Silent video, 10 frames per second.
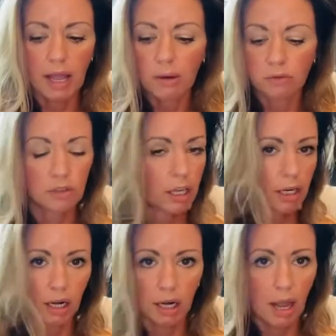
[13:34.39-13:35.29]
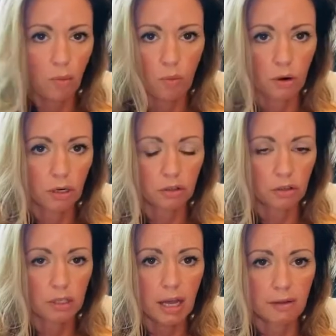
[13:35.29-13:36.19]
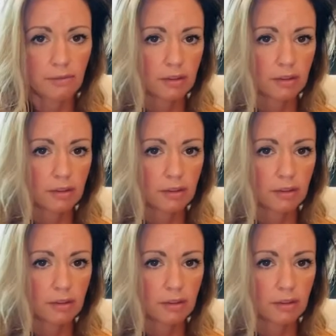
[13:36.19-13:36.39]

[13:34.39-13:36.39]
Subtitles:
outdated and outworn in your life